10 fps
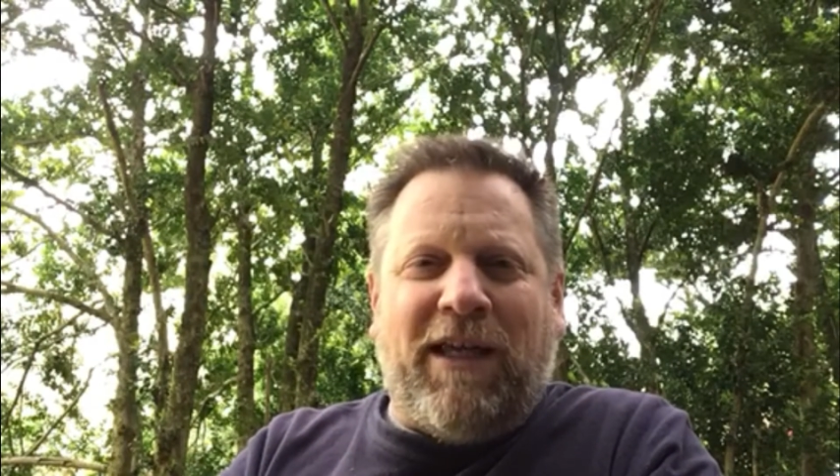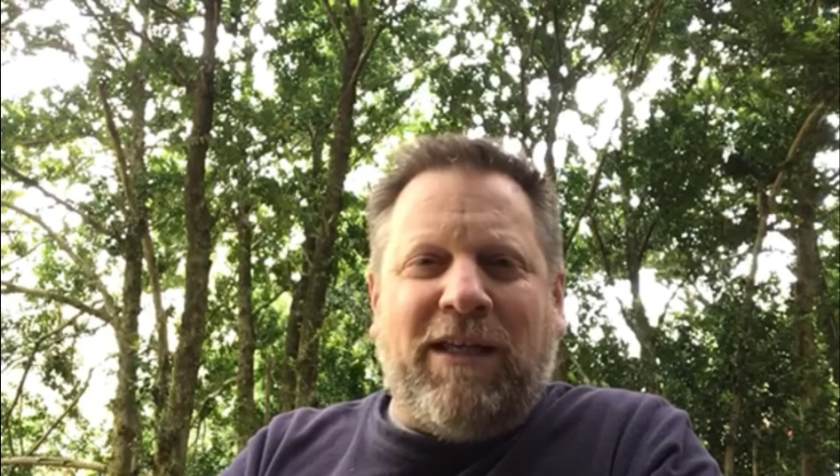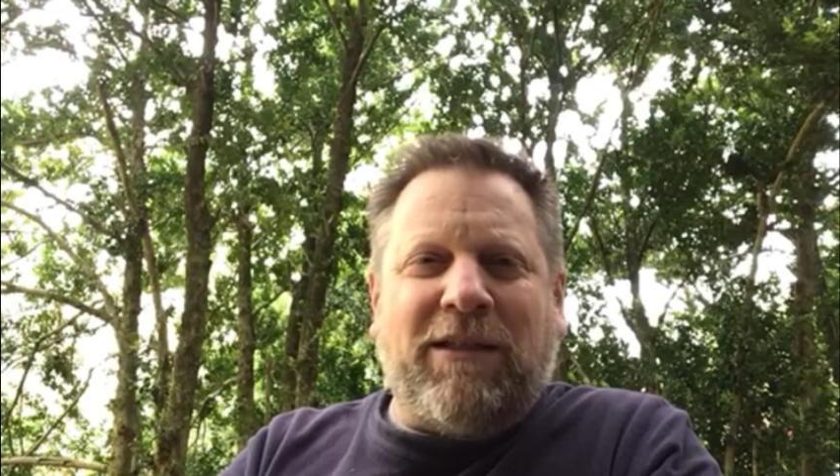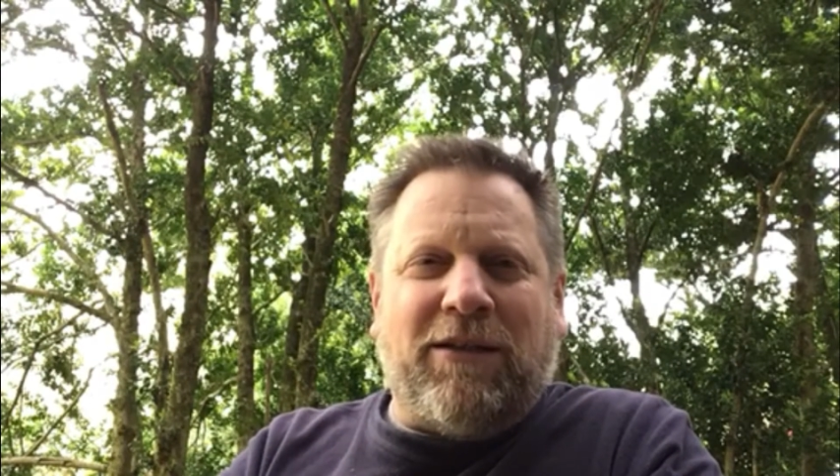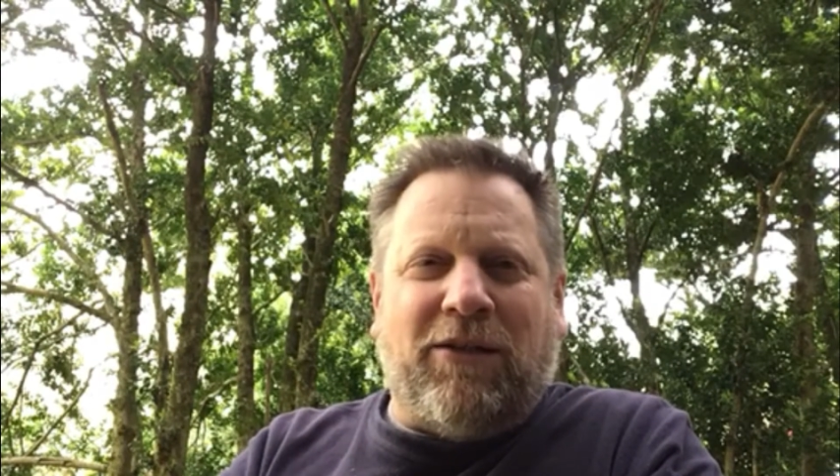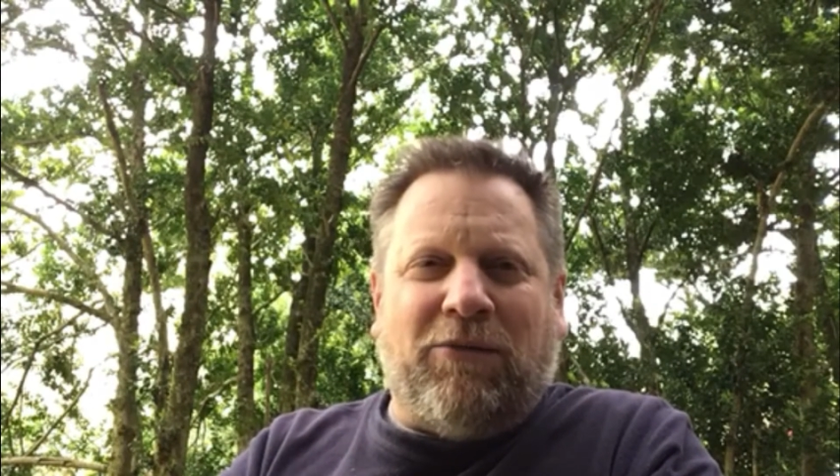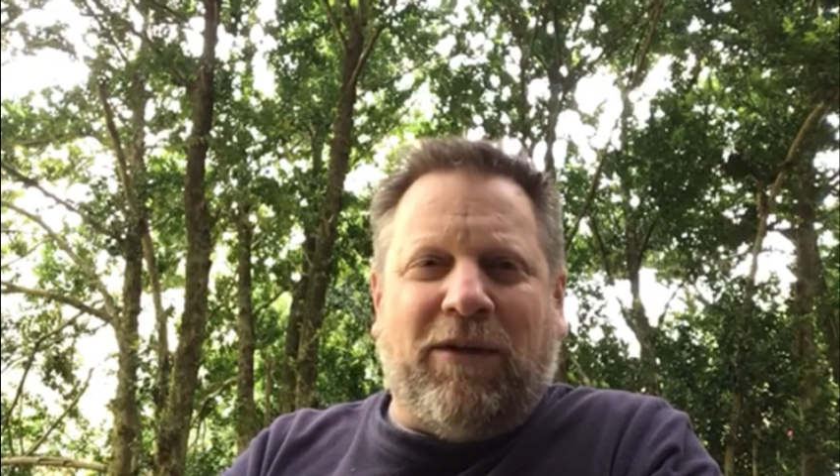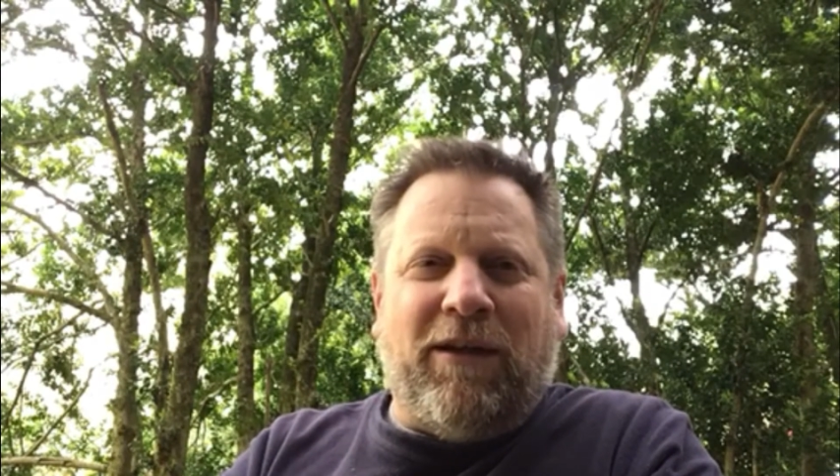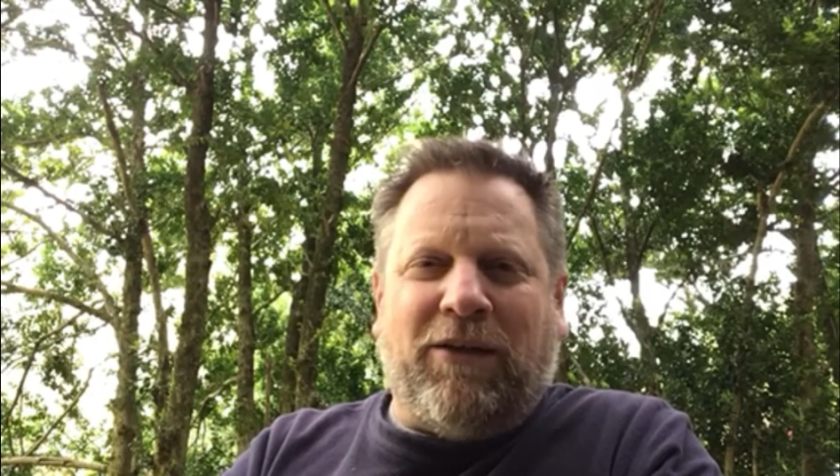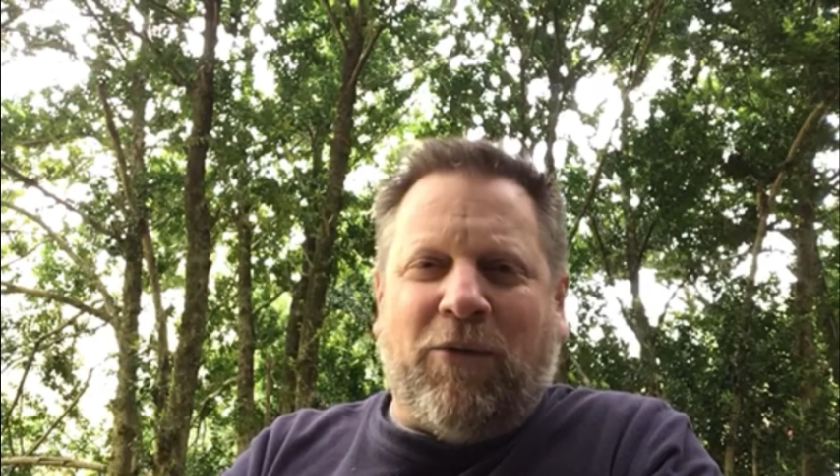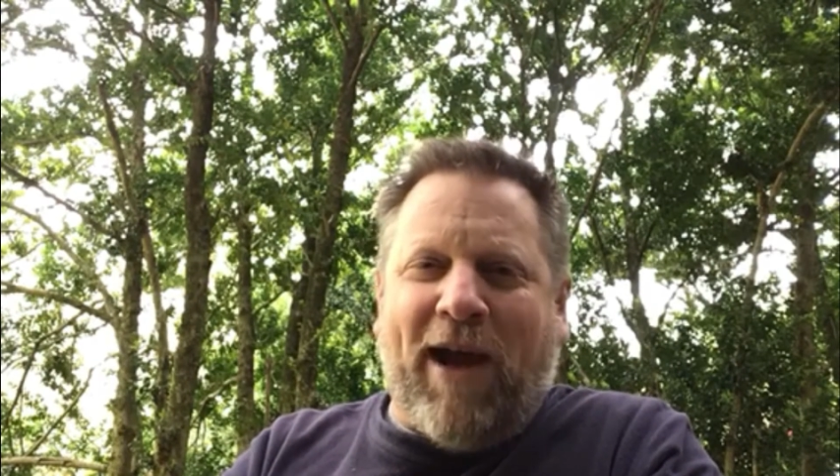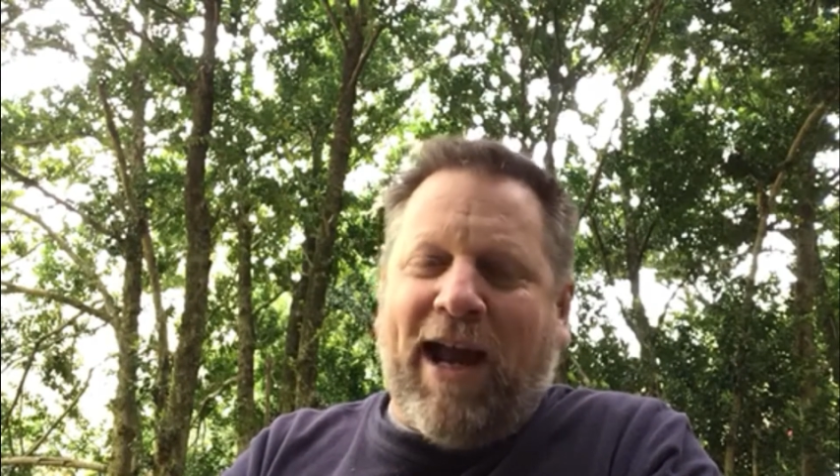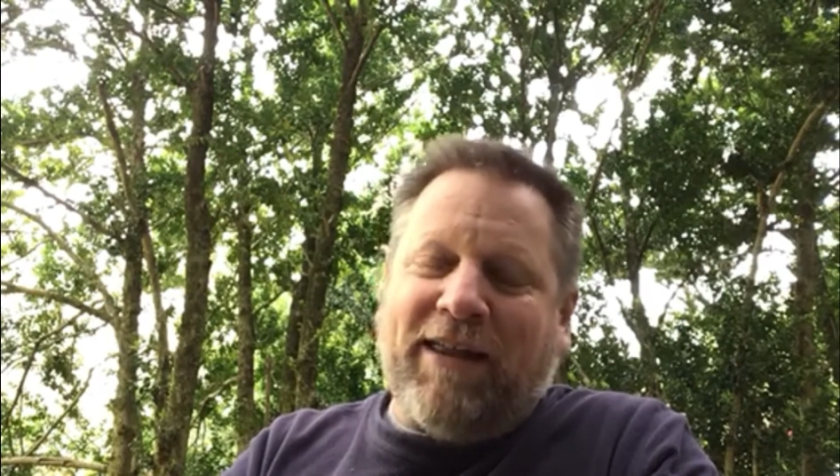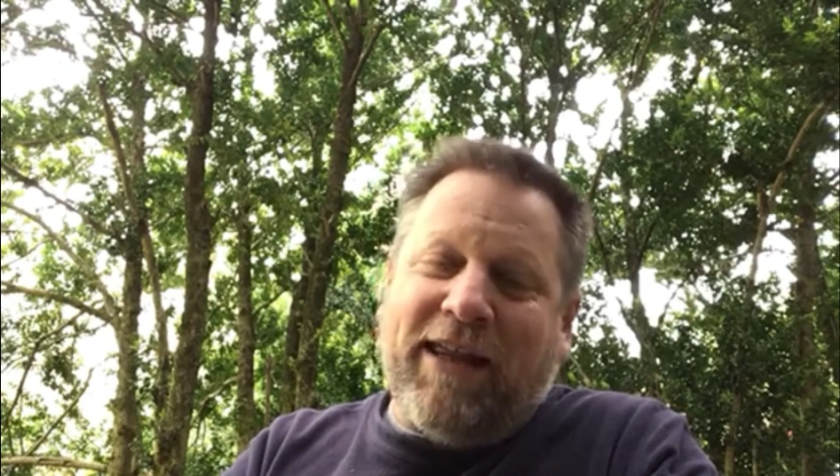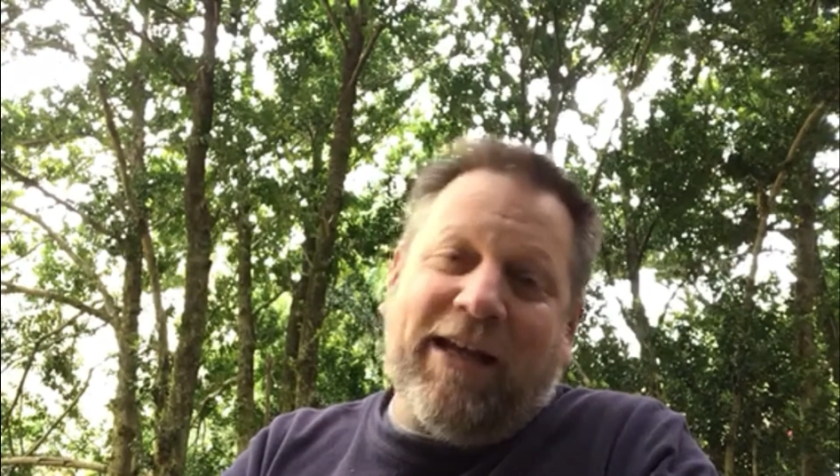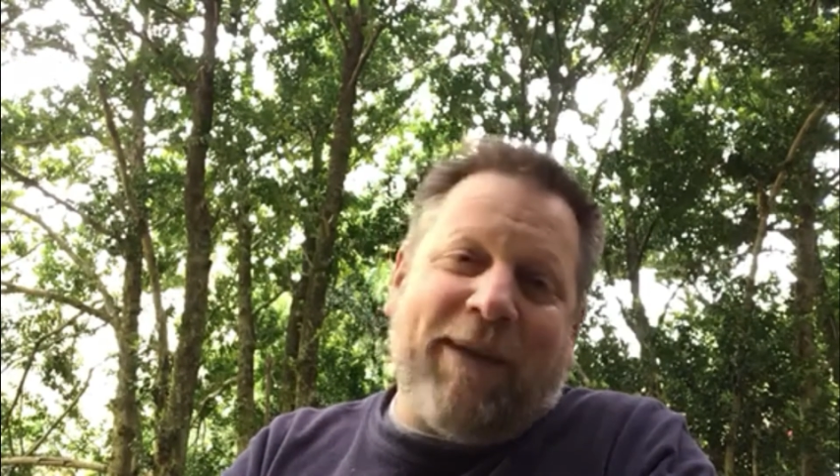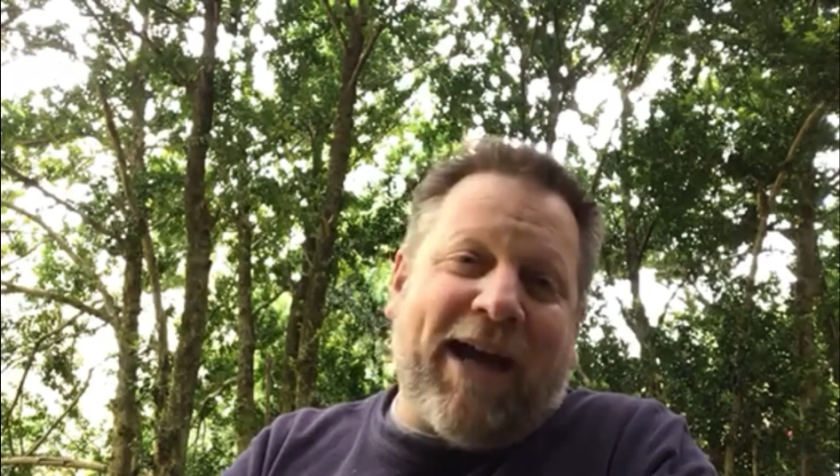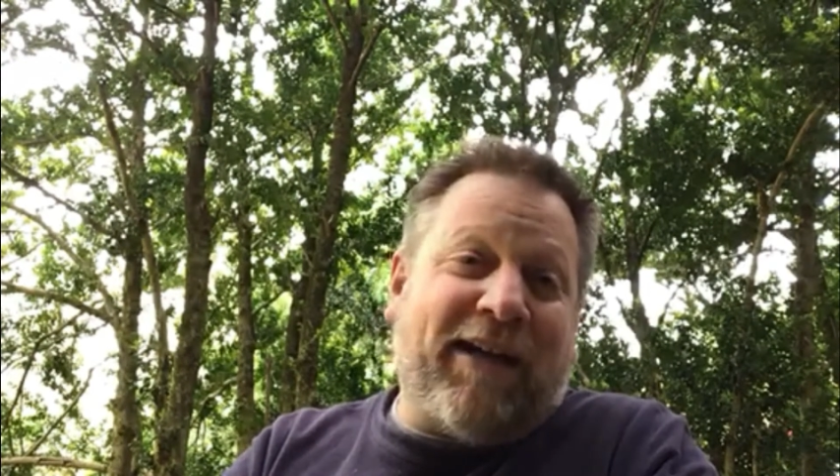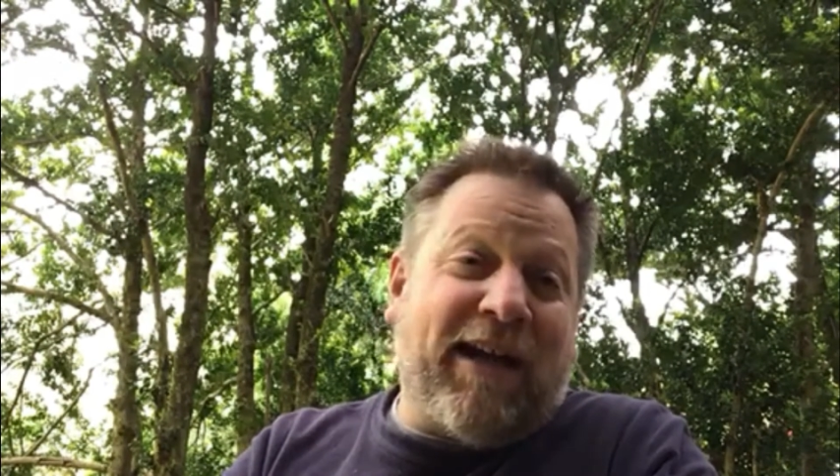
Easter in the way I think about it,